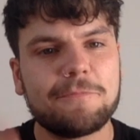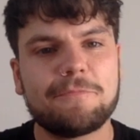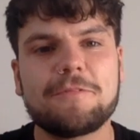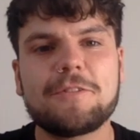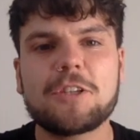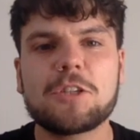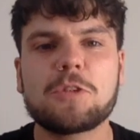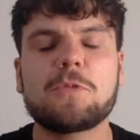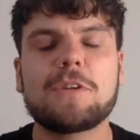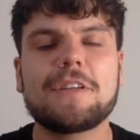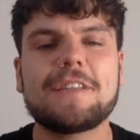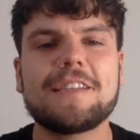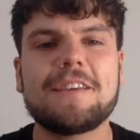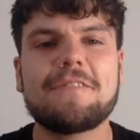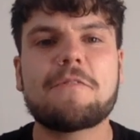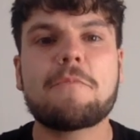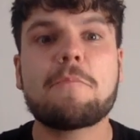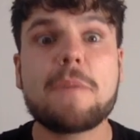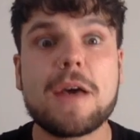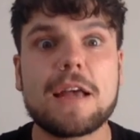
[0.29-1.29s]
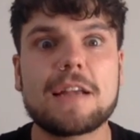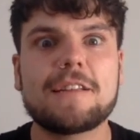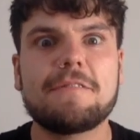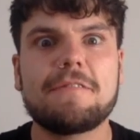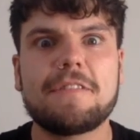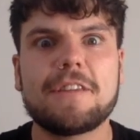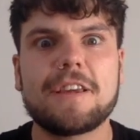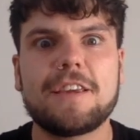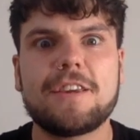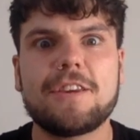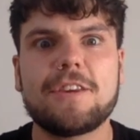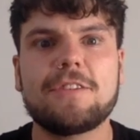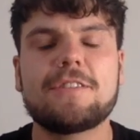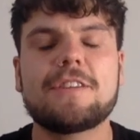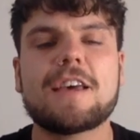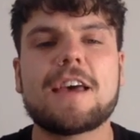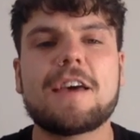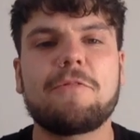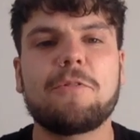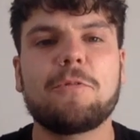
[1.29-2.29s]
just wanted to give a massive thank you
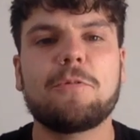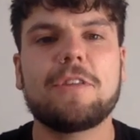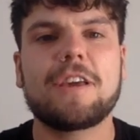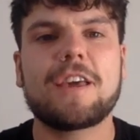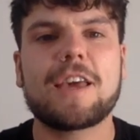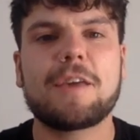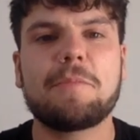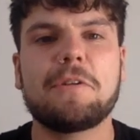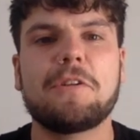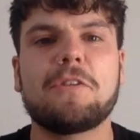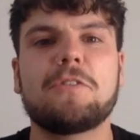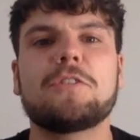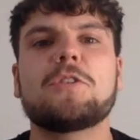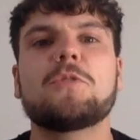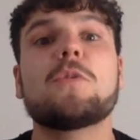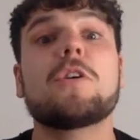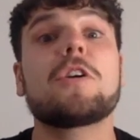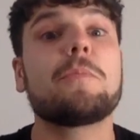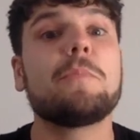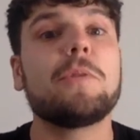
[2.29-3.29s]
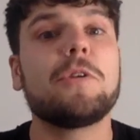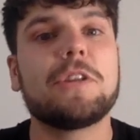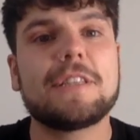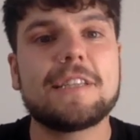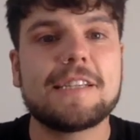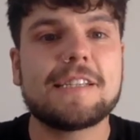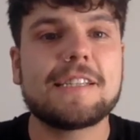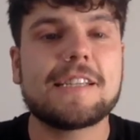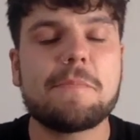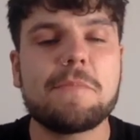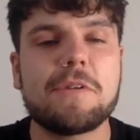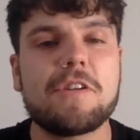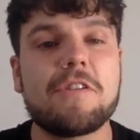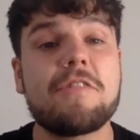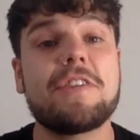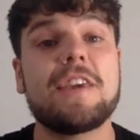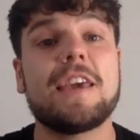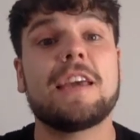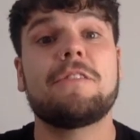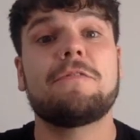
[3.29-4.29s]
to everyone that came along to our community seminar
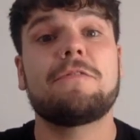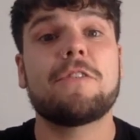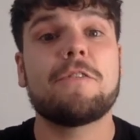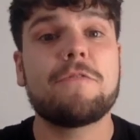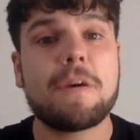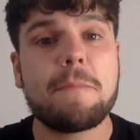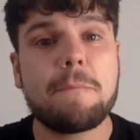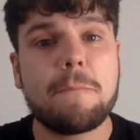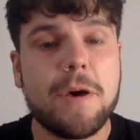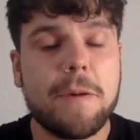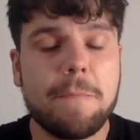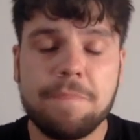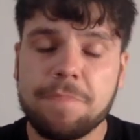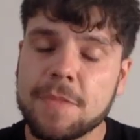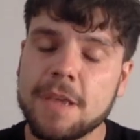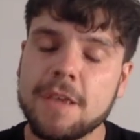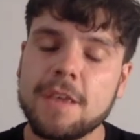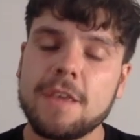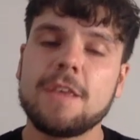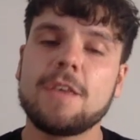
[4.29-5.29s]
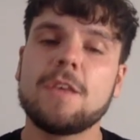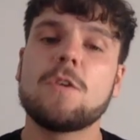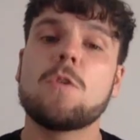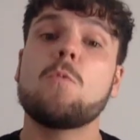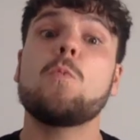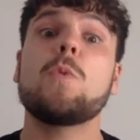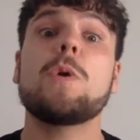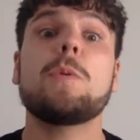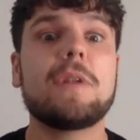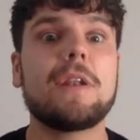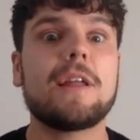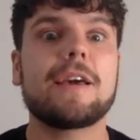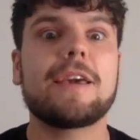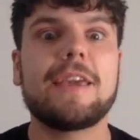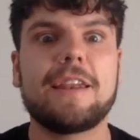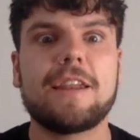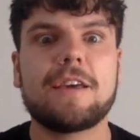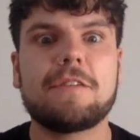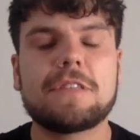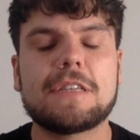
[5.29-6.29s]
at the end of November. We were
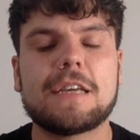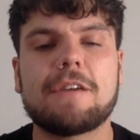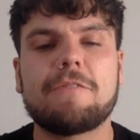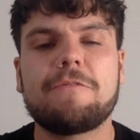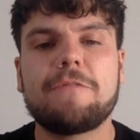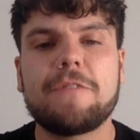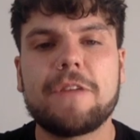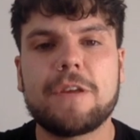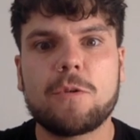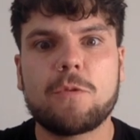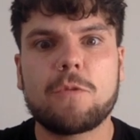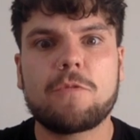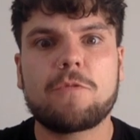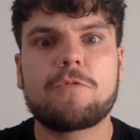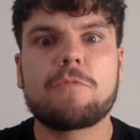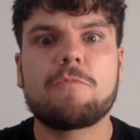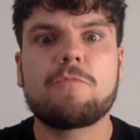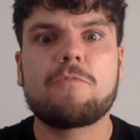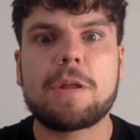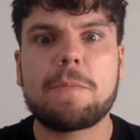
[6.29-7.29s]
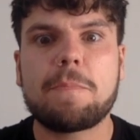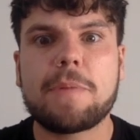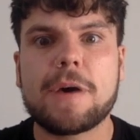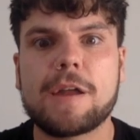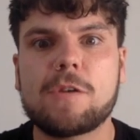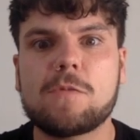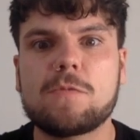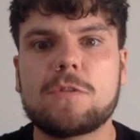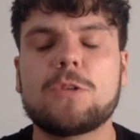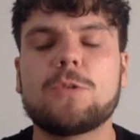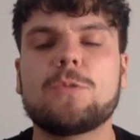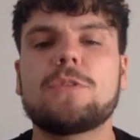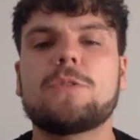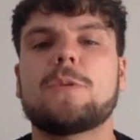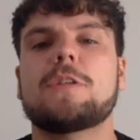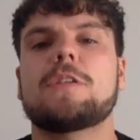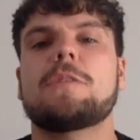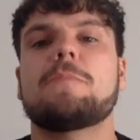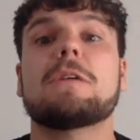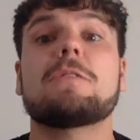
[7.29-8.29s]
lucky enough to have Phil from Red Paddle talk
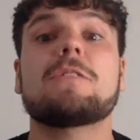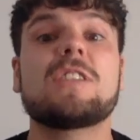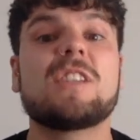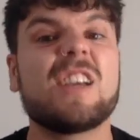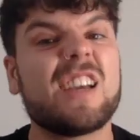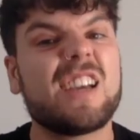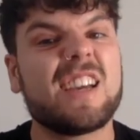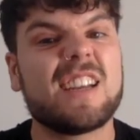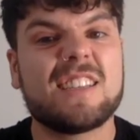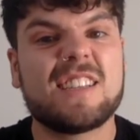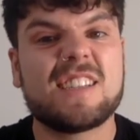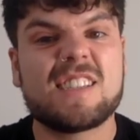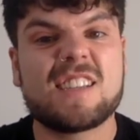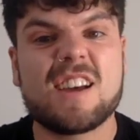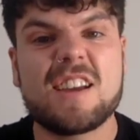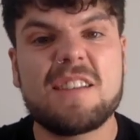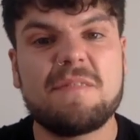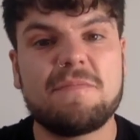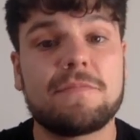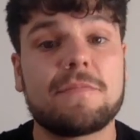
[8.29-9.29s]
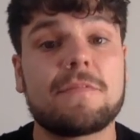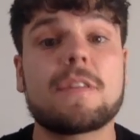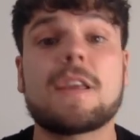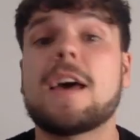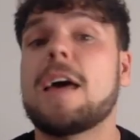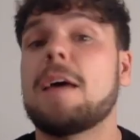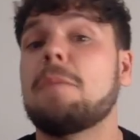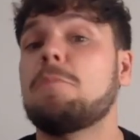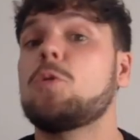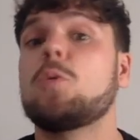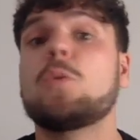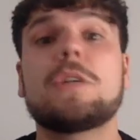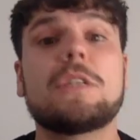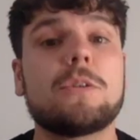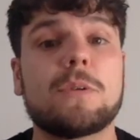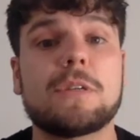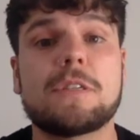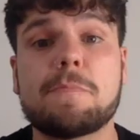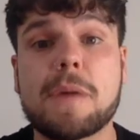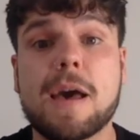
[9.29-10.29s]
to us about circular design, talking
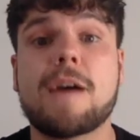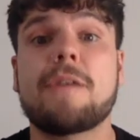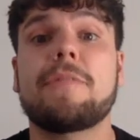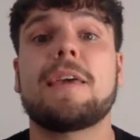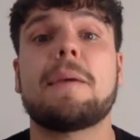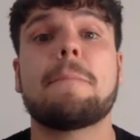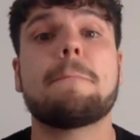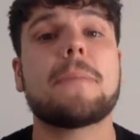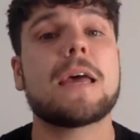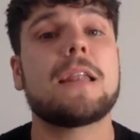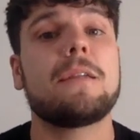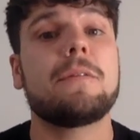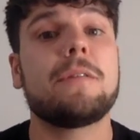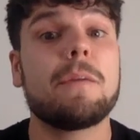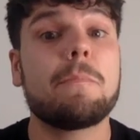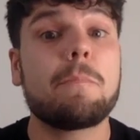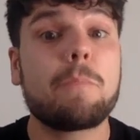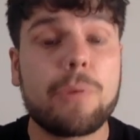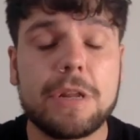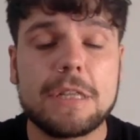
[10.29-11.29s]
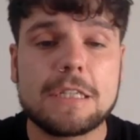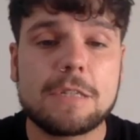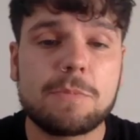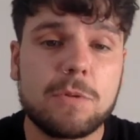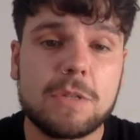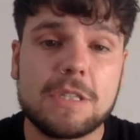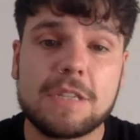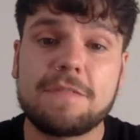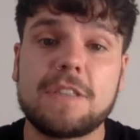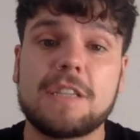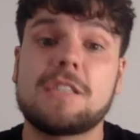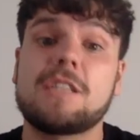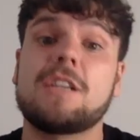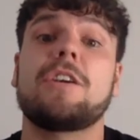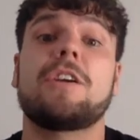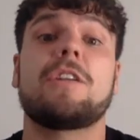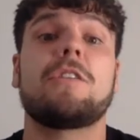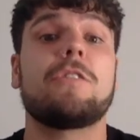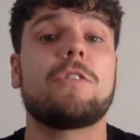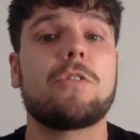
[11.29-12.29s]
to us about how they embed principles of the
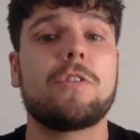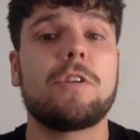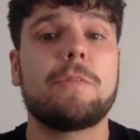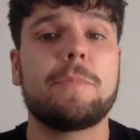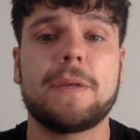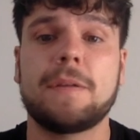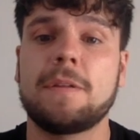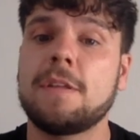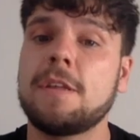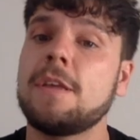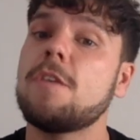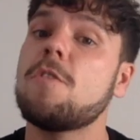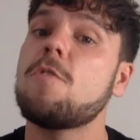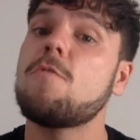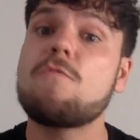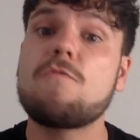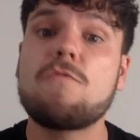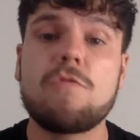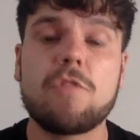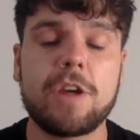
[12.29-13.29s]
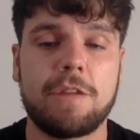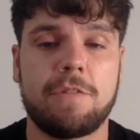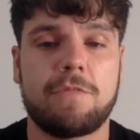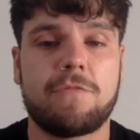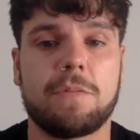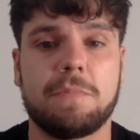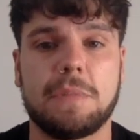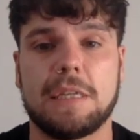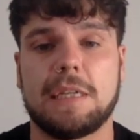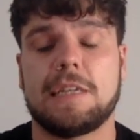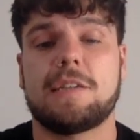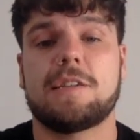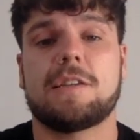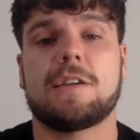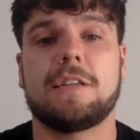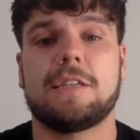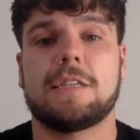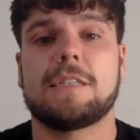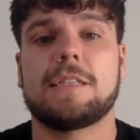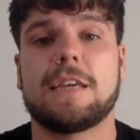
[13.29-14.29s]
circular economy right from the
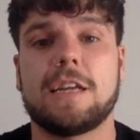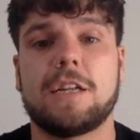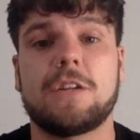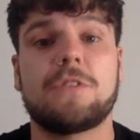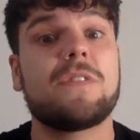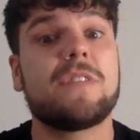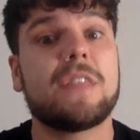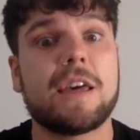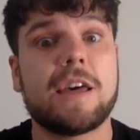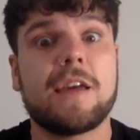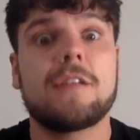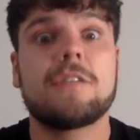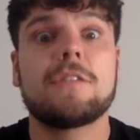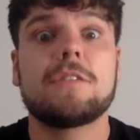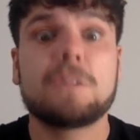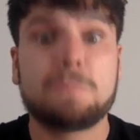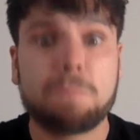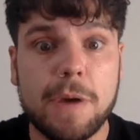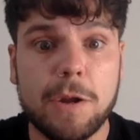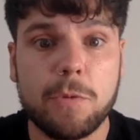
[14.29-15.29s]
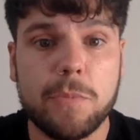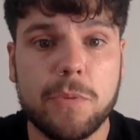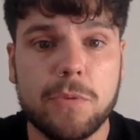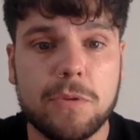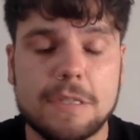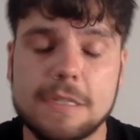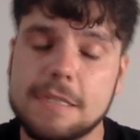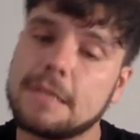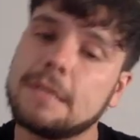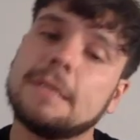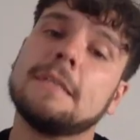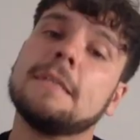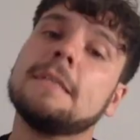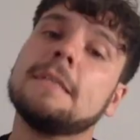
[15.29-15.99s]
design stage for their paddleboards.